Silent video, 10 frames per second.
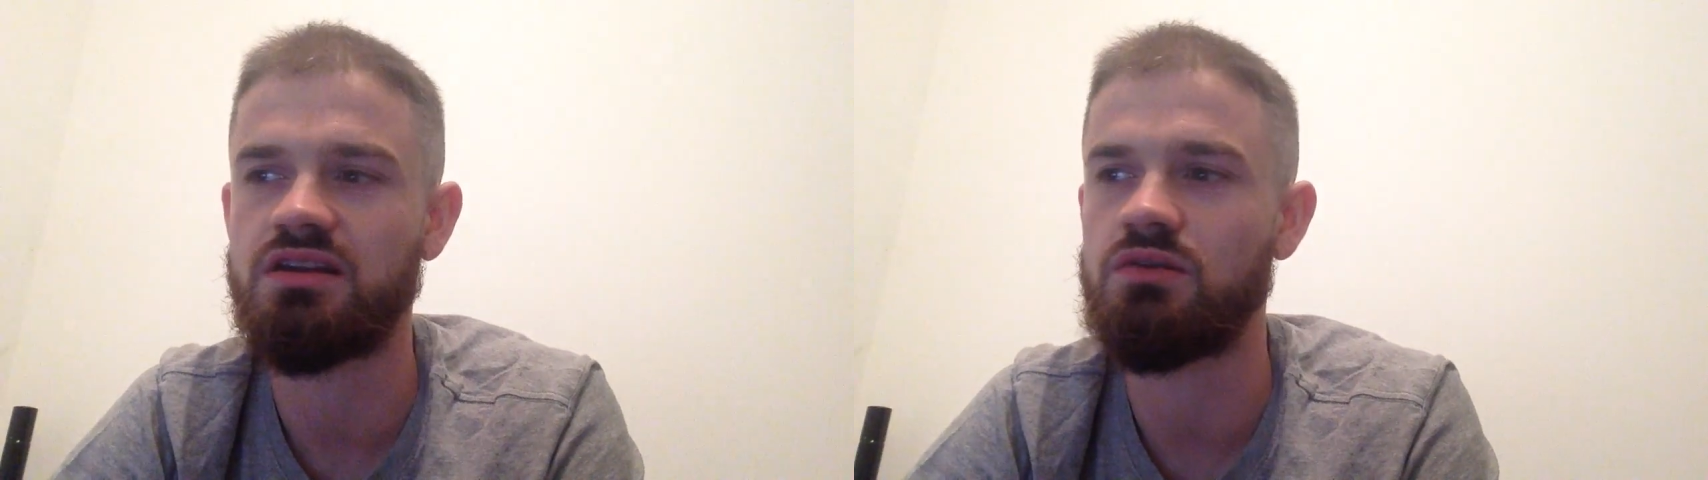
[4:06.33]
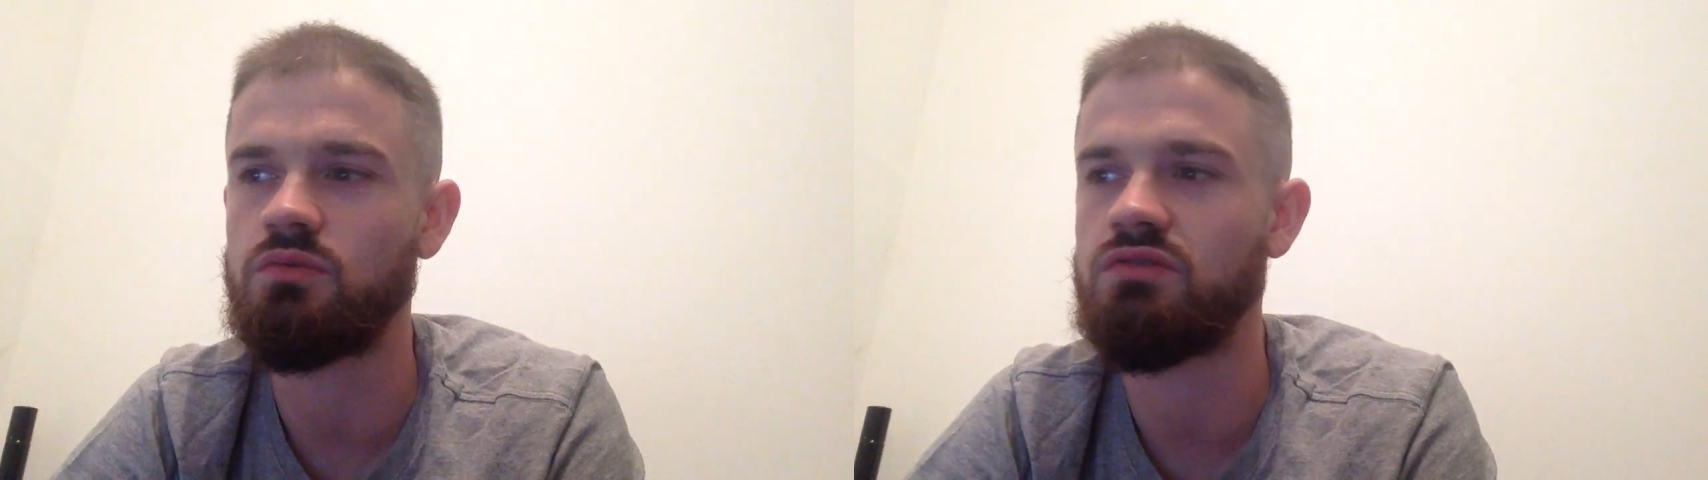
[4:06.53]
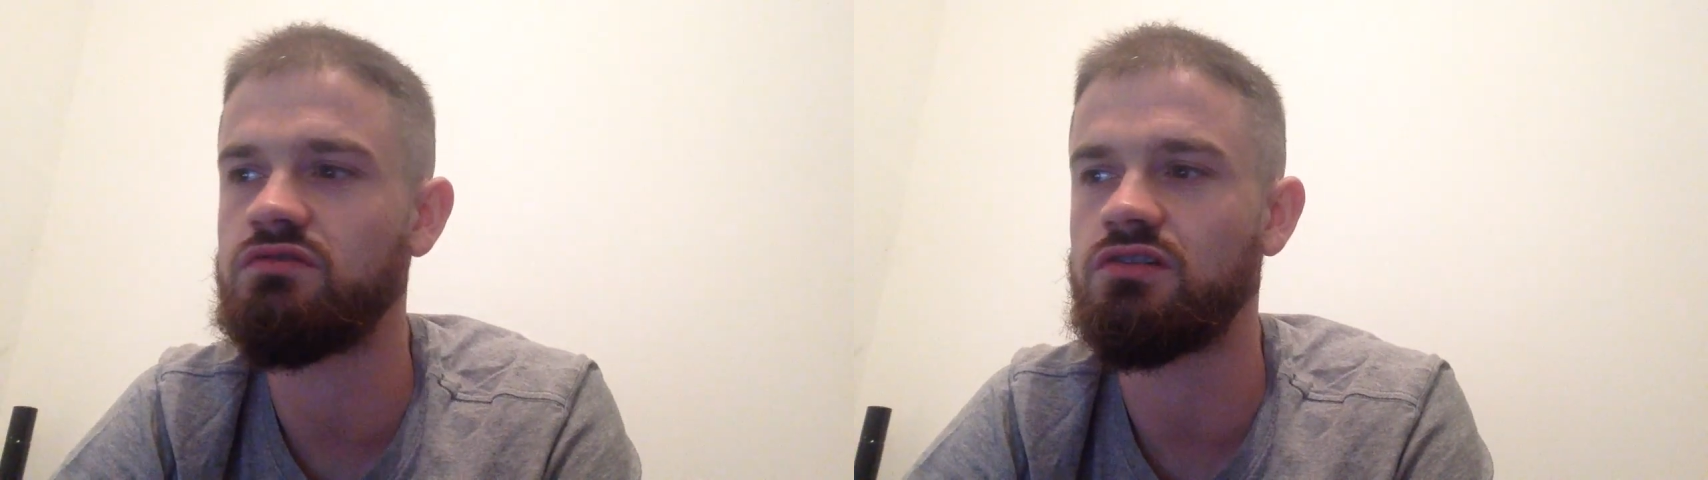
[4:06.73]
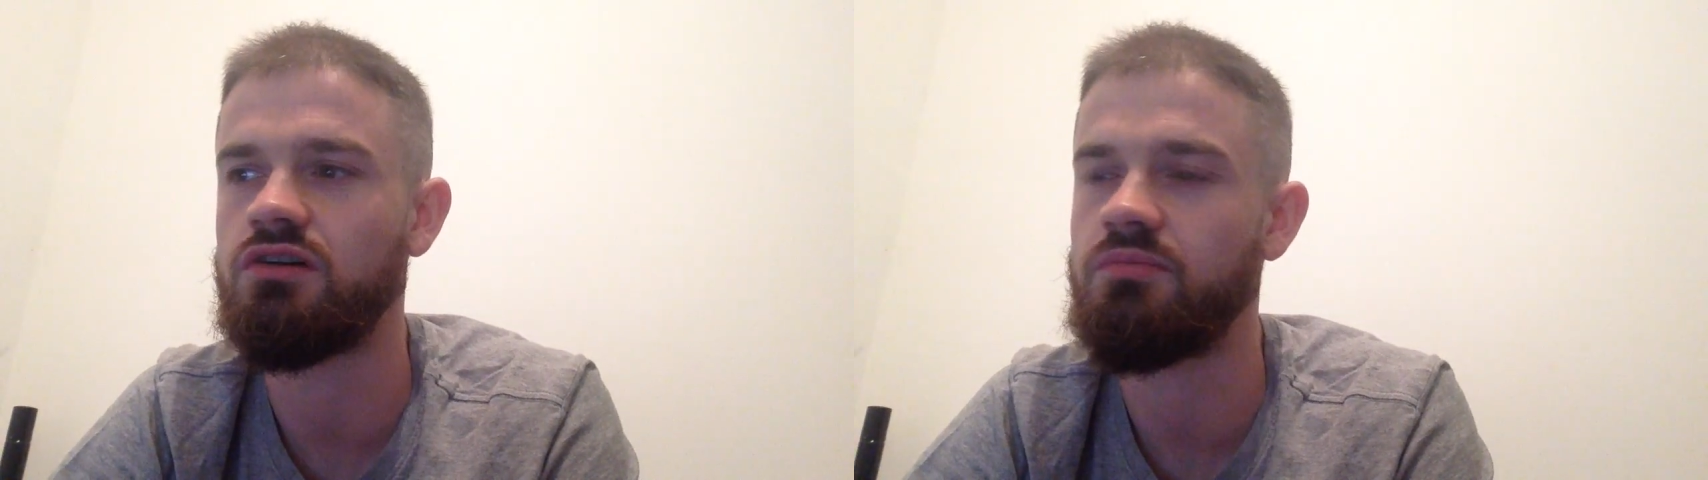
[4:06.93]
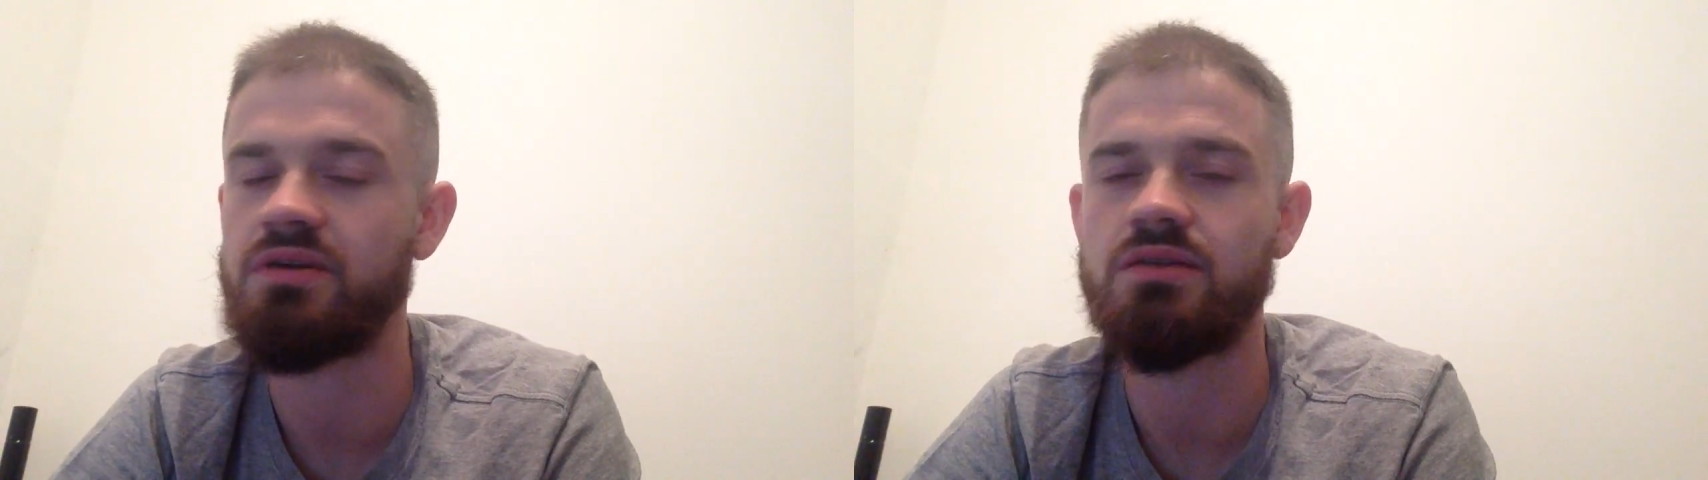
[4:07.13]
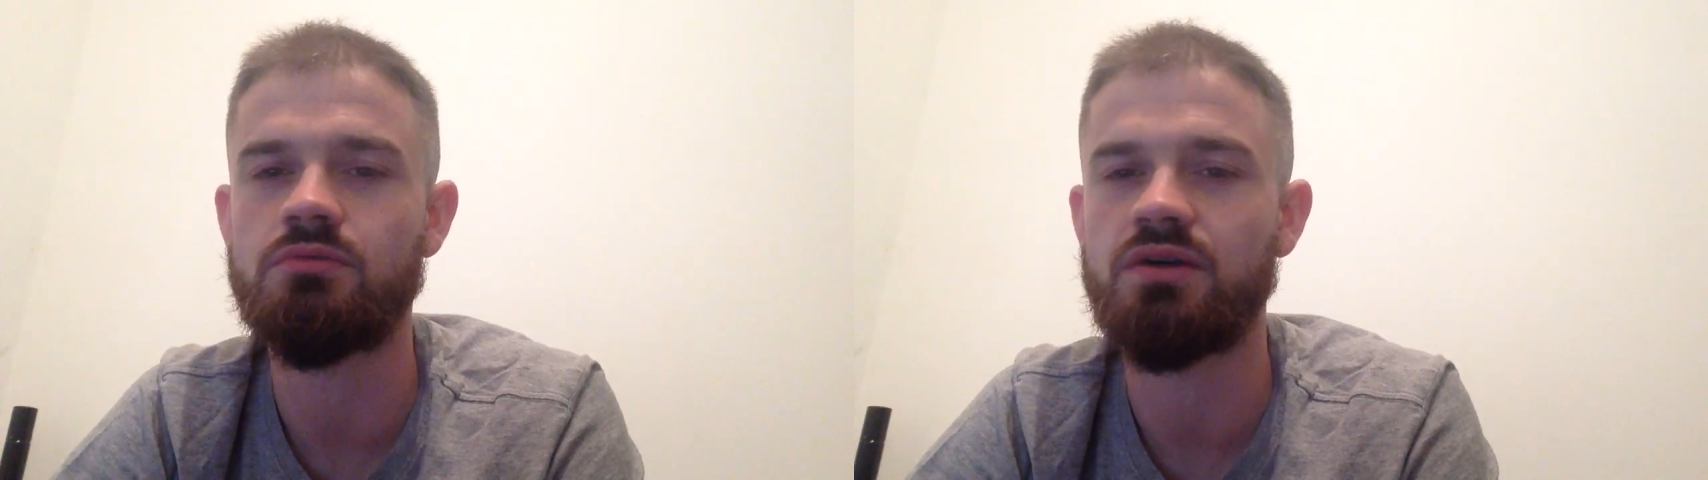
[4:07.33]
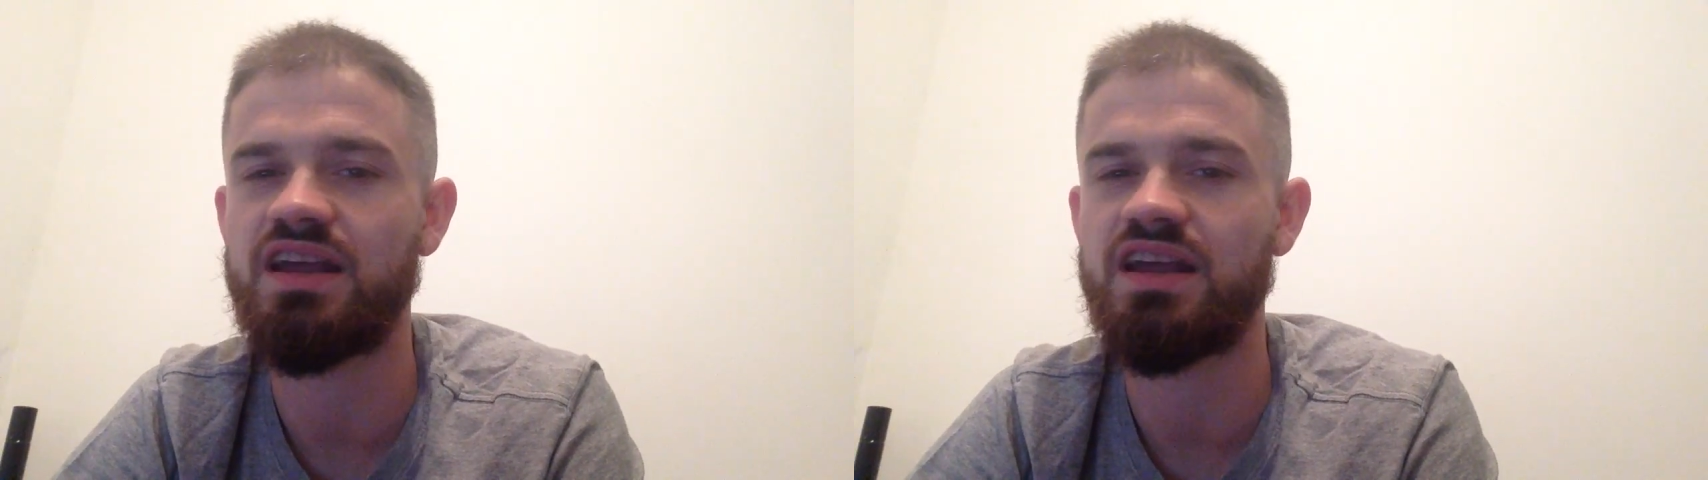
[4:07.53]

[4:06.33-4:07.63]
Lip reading: And it will for a lot of people when